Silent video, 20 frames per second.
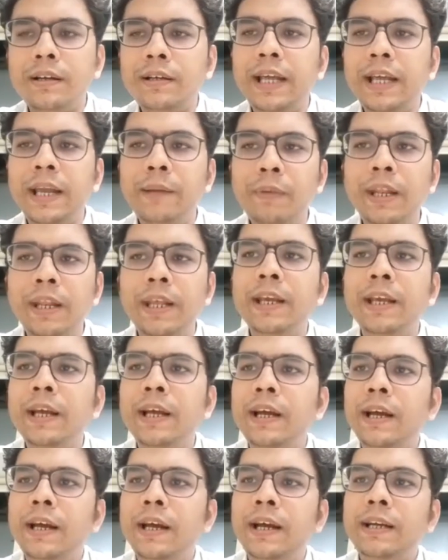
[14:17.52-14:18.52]
timely,
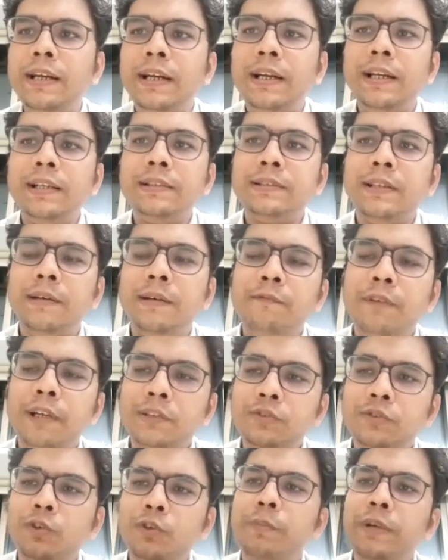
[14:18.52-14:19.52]
and at least someone
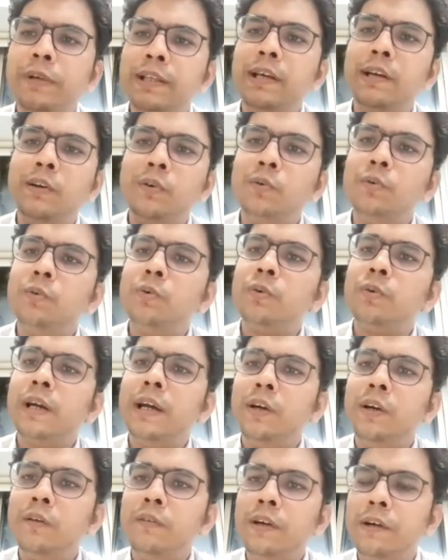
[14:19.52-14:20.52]
should be there to
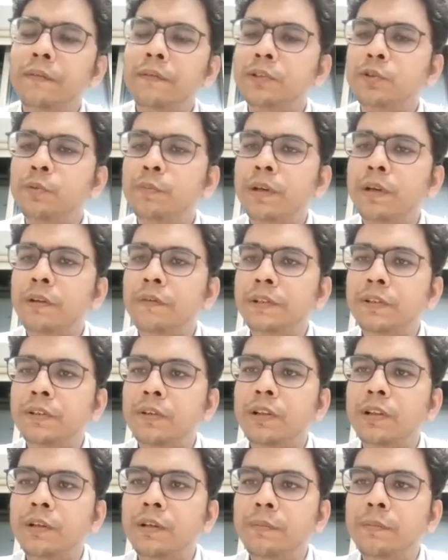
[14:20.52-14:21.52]
kind of have a supervision
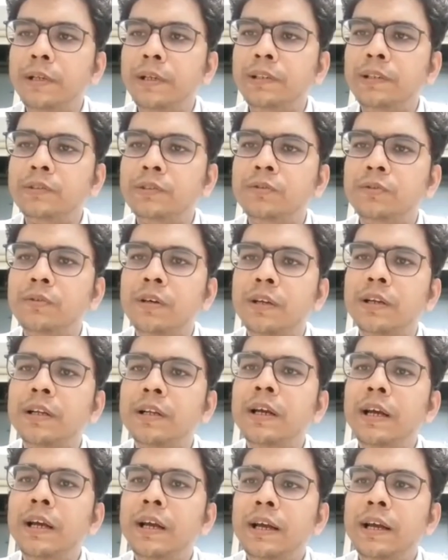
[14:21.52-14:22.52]
on the patients who are
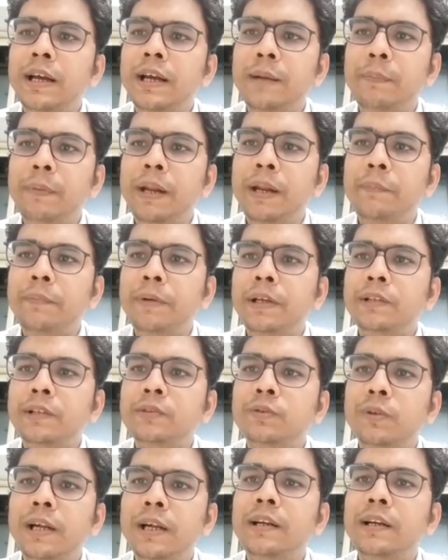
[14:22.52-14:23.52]
epileptic,
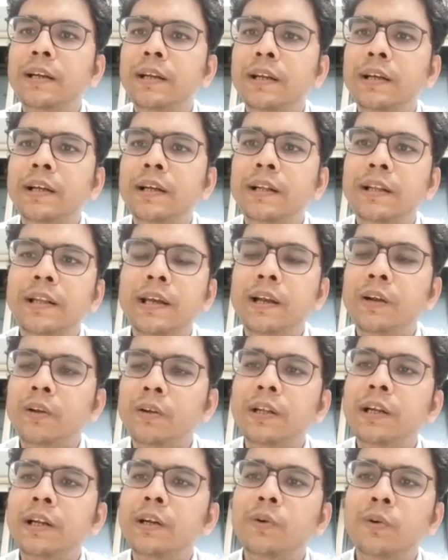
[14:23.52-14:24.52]
so that
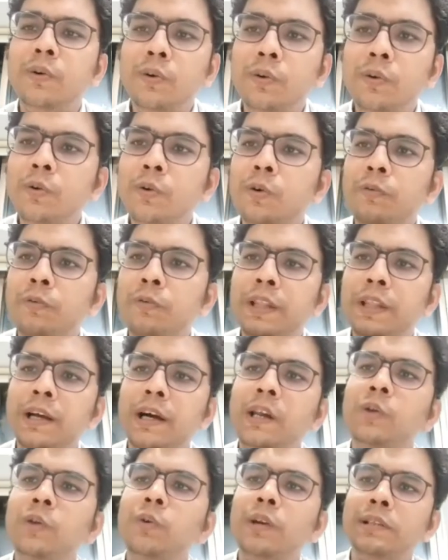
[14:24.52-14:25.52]
they don't go with the
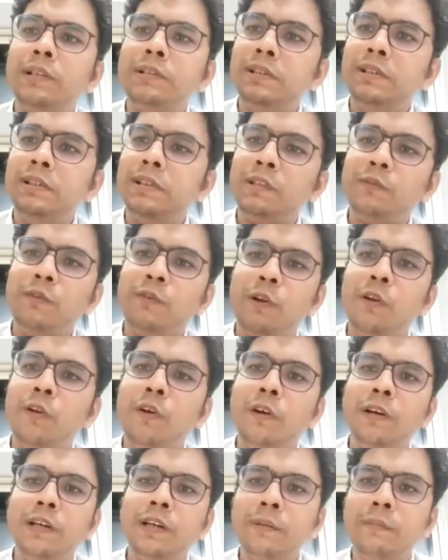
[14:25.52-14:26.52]
unnoticed seizures for a
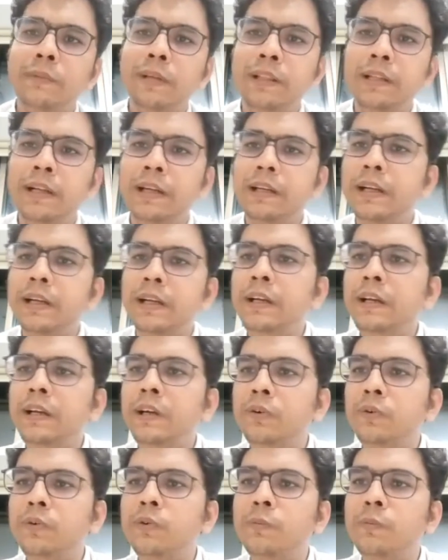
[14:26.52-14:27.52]
long time, and that can lead
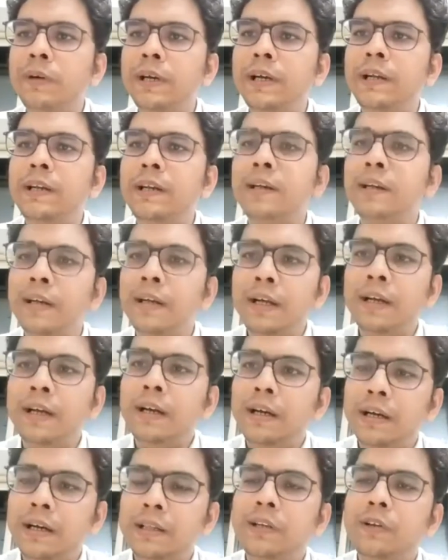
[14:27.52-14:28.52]
to coma and
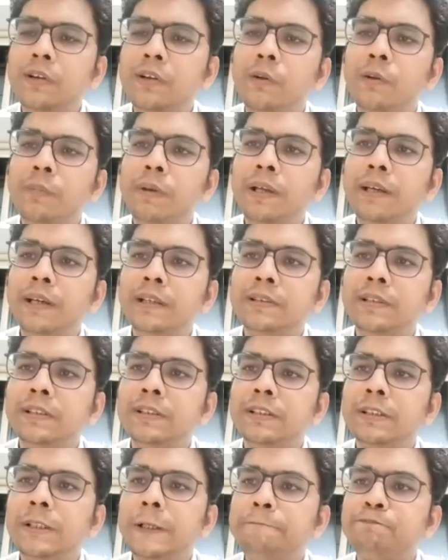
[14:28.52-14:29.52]
other
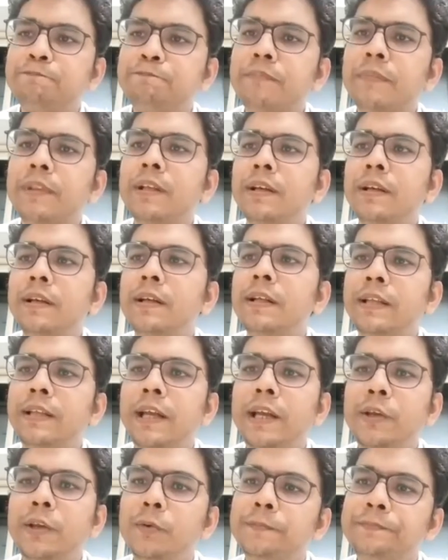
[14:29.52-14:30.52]
complications.
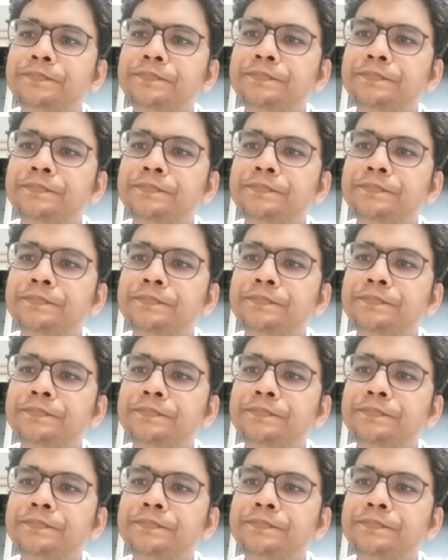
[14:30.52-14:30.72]
Thank you.